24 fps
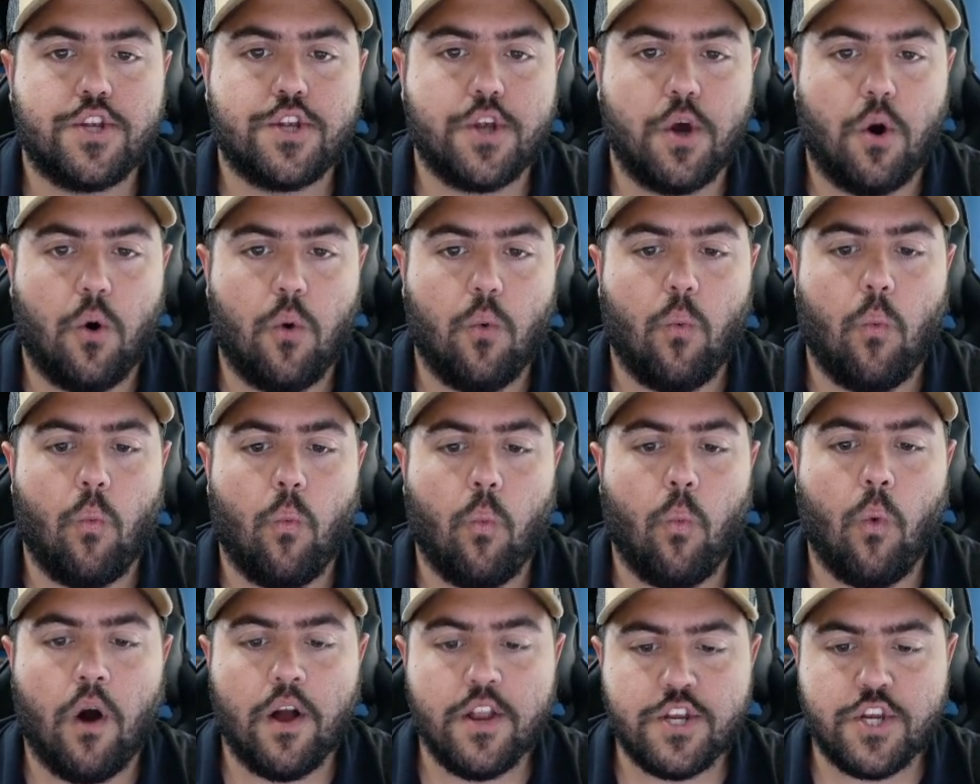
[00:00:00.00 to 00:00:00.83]
So
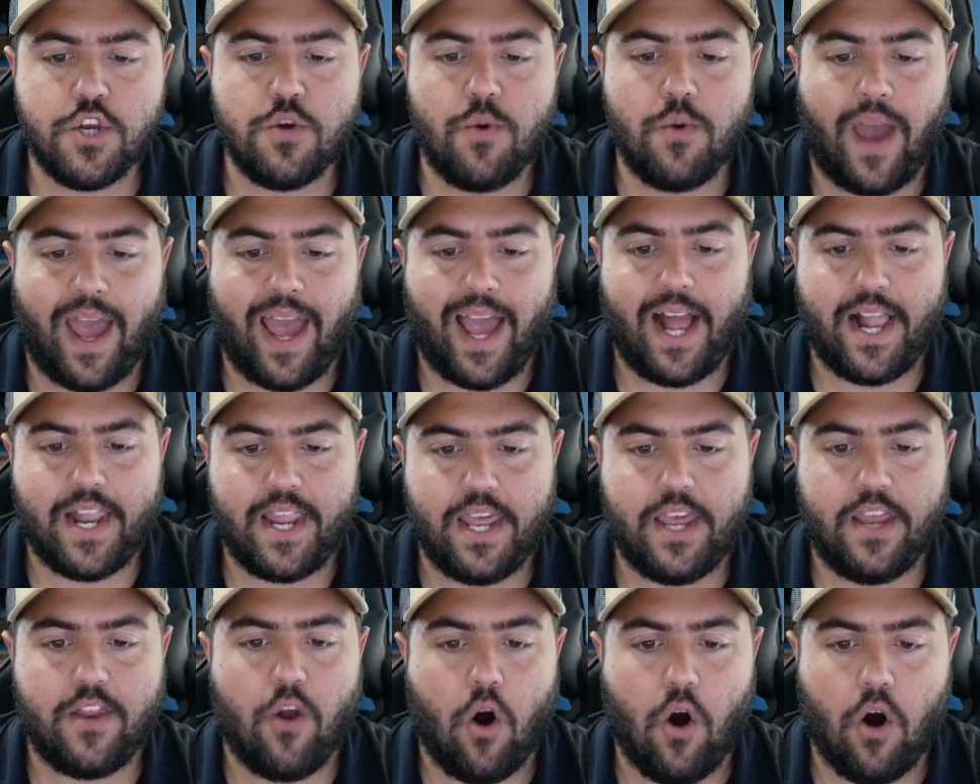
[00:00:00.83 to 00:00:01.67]
once you add
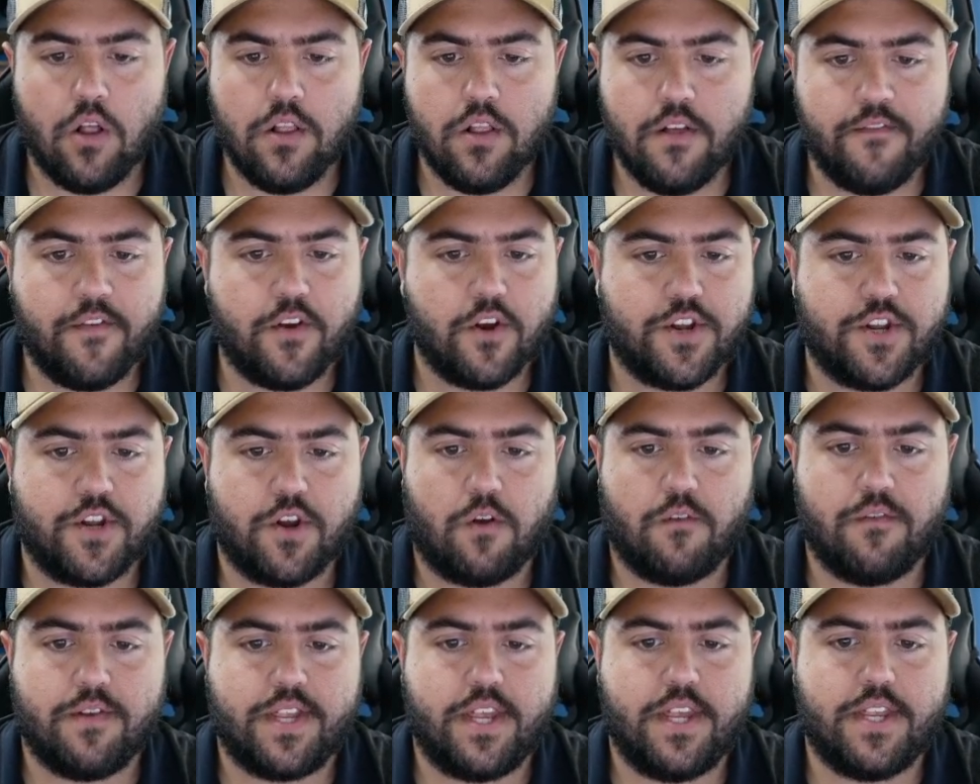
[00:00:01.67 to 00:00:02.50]
in all of your
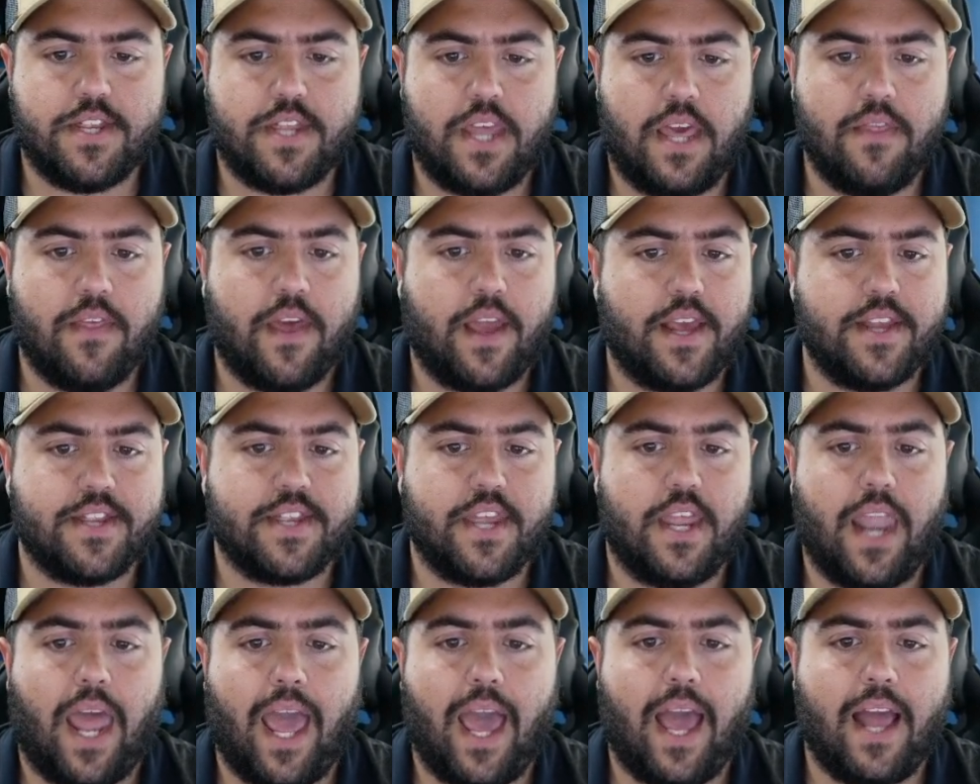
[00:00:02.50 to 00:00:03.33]
services, and like I
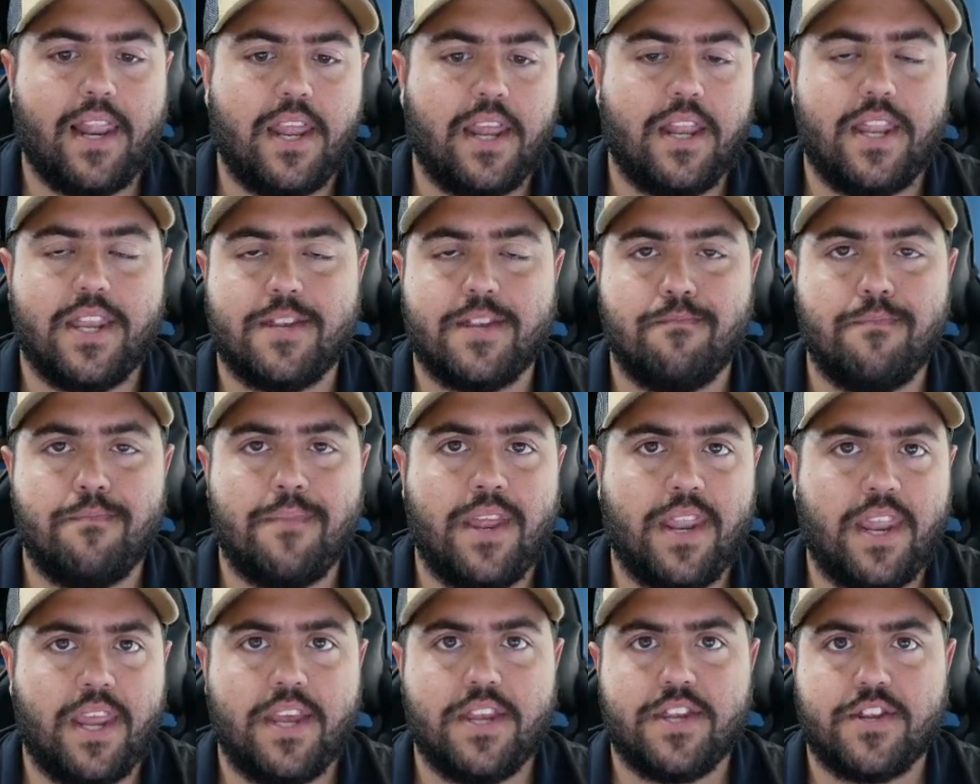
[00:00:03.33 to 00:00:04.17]
said, add in as
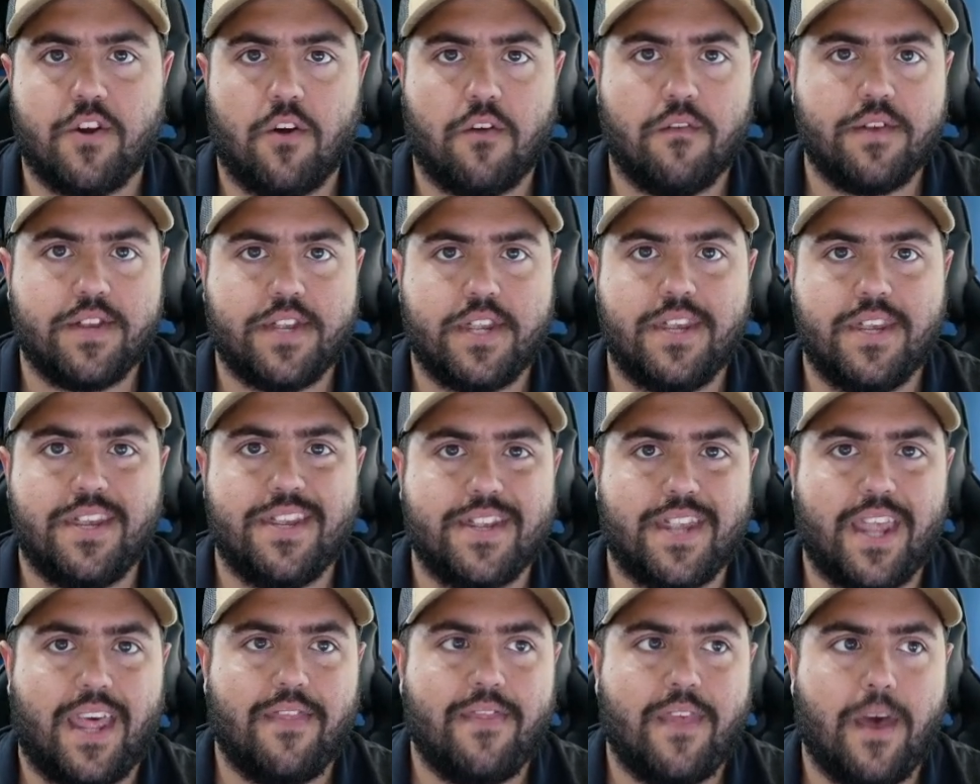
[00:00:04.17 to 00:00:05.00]
many
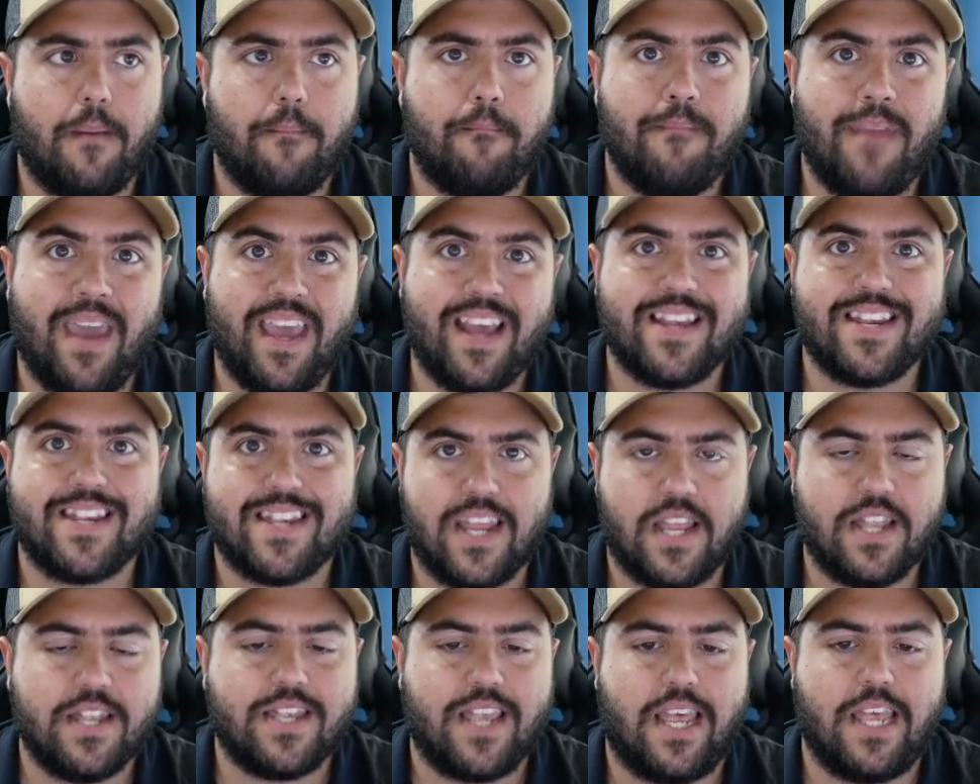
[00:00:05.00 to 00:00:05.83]
services that make
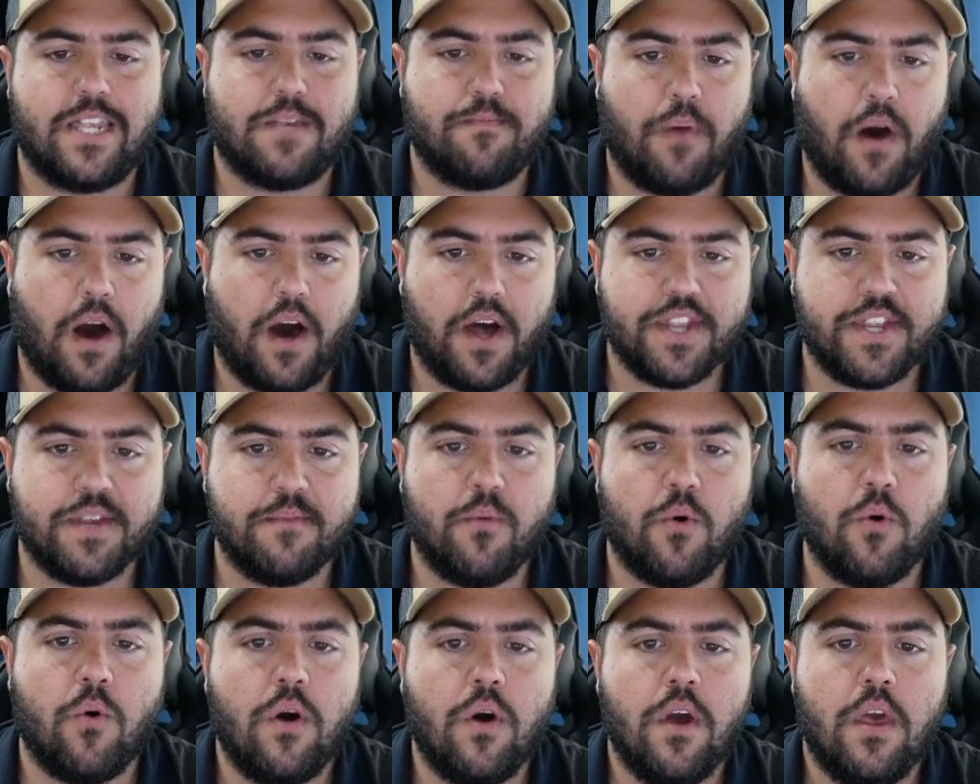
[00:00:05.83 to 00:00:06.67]
sense as
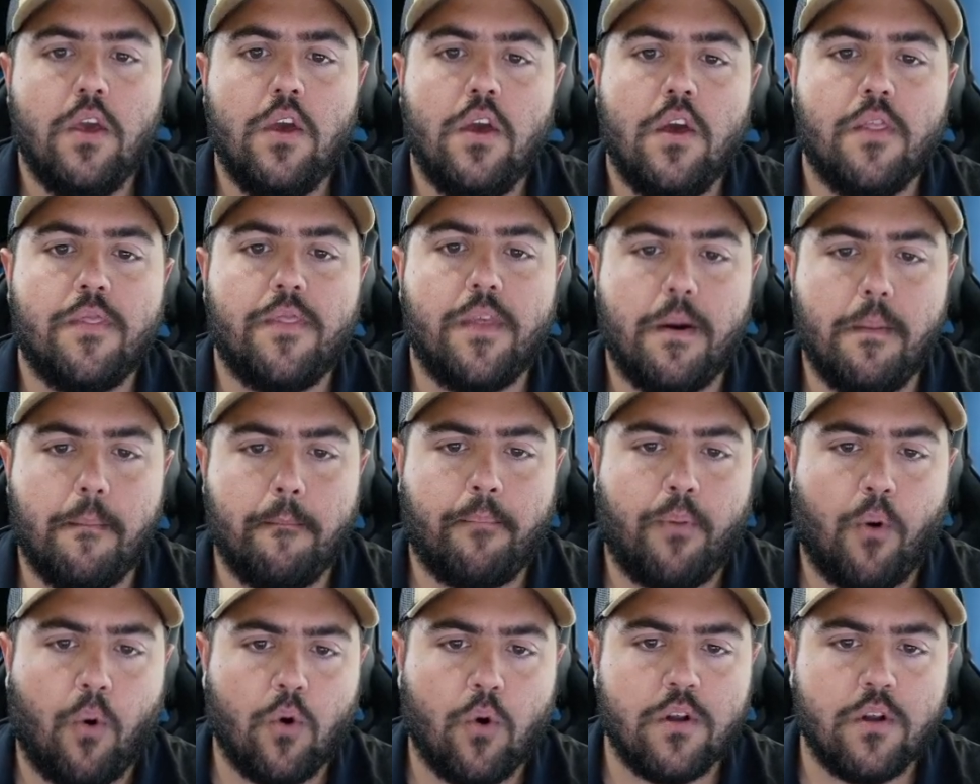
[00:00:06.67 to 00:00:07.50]
possible, the
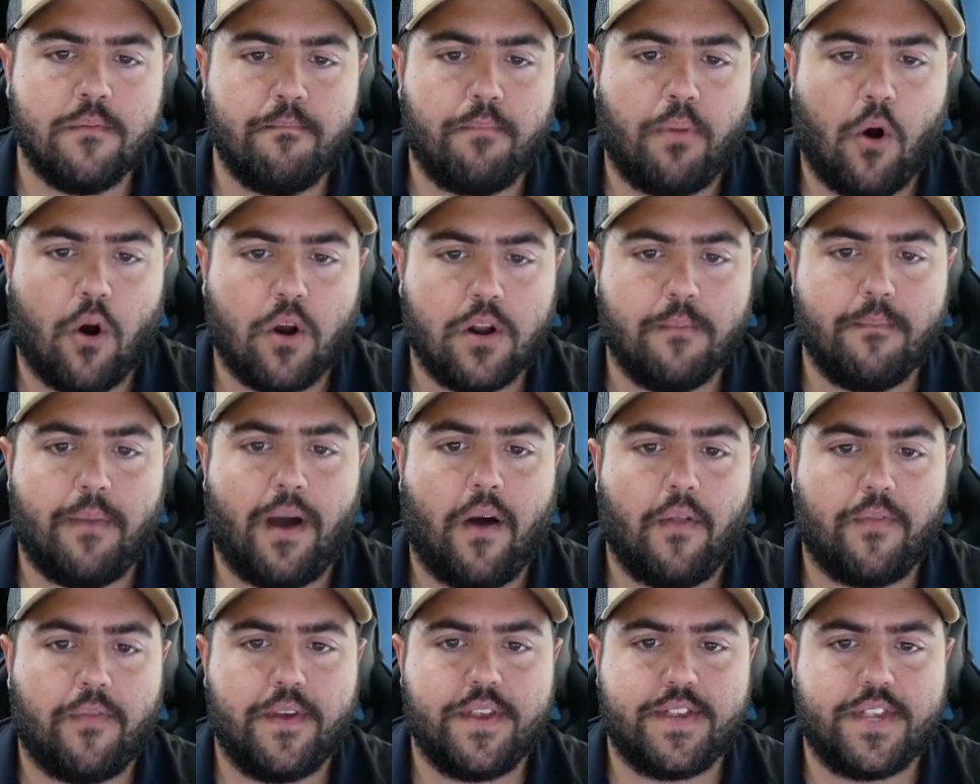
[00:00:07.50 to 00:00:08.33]
important part
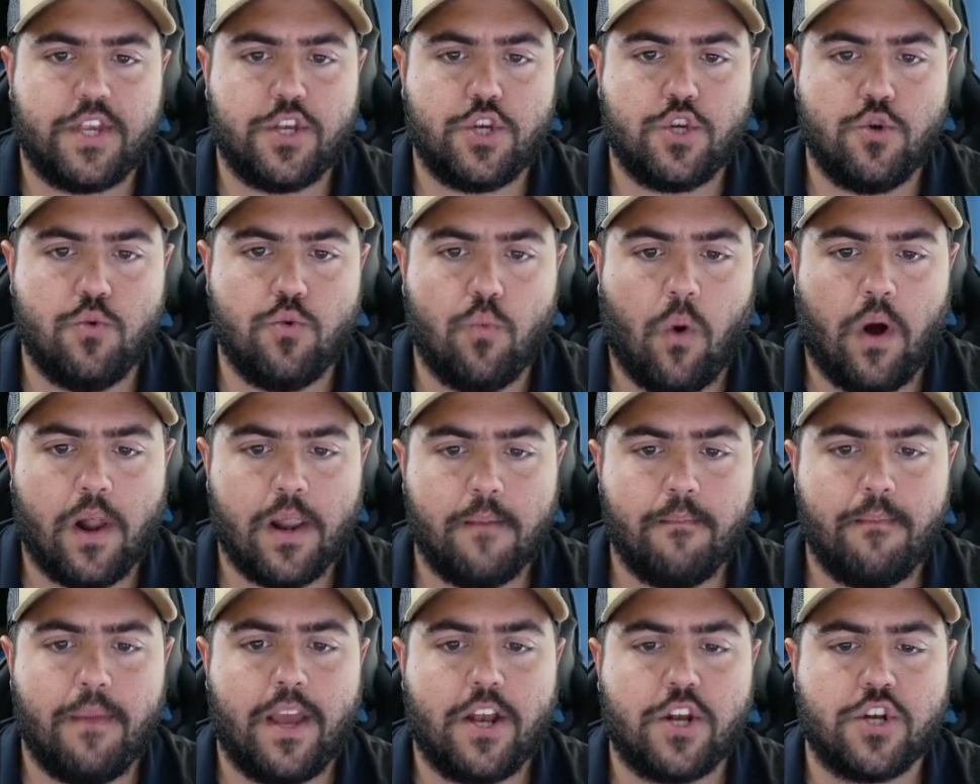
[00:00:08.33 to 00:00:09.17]
about this is you
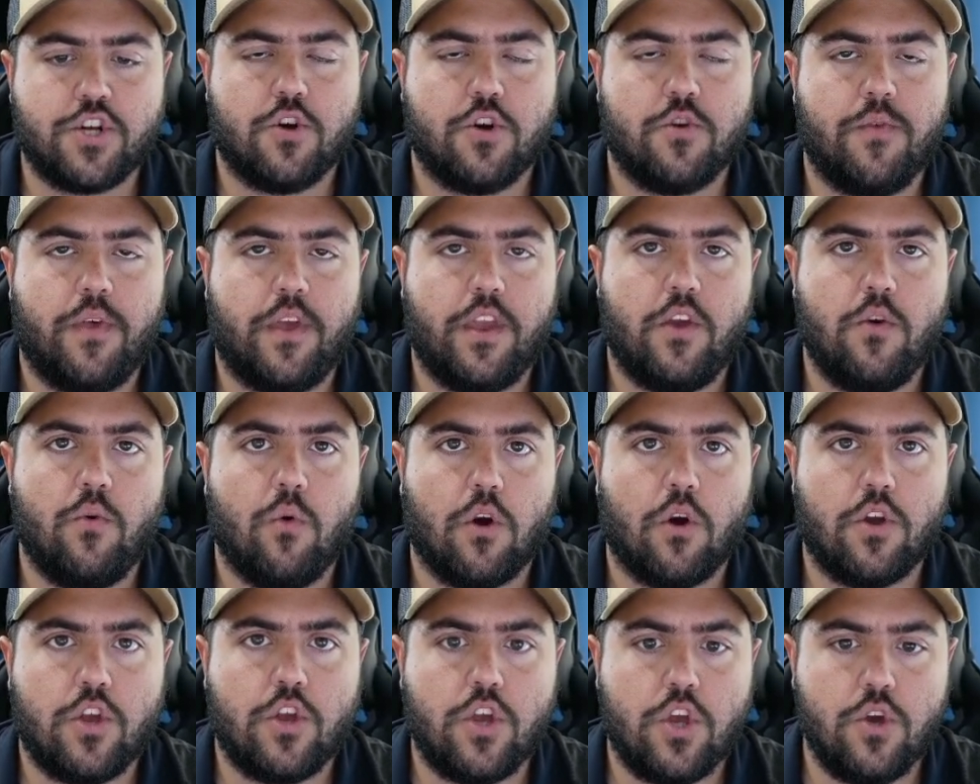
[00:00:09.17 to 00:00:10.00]
want to make sure that you are